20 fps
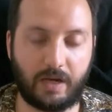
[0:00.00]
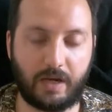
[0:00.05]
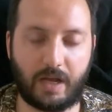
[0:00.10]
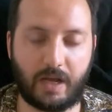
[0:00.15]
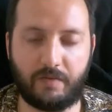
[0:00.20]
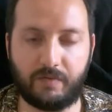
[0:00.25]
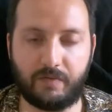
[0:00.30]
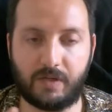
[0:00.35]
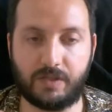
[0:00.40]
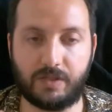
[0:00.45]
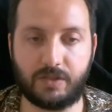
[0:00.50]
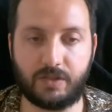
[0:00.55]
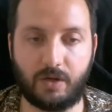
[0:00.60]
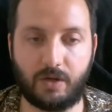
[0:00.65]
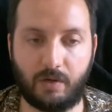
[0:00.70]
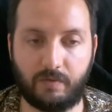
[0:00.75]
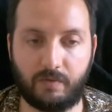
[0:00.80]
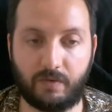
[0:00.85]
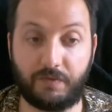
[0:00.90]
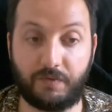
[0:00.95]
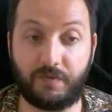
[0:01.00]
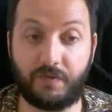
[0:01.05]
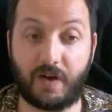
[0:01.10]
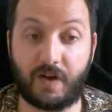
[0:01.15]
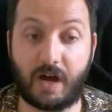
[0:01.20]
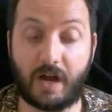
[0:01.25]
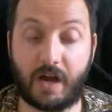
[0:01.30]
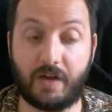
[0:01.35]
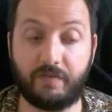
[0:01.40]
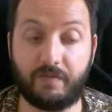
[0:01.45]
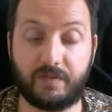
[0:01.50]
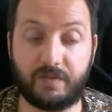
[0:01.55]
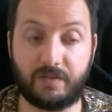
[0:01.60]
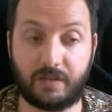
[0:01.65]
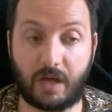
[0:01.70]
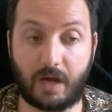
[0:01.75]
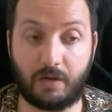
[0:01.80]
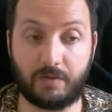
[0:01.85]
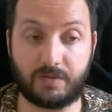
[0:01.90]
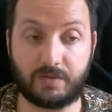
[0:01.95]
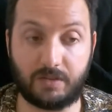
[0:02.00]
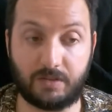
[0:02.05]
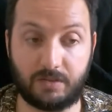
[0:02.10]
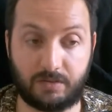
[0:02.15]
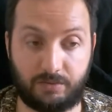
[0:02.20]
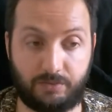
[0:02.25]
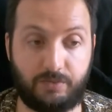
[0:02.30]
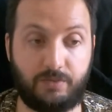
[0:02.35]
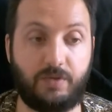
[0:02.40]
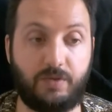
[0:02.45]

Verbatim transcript: an average of 5,000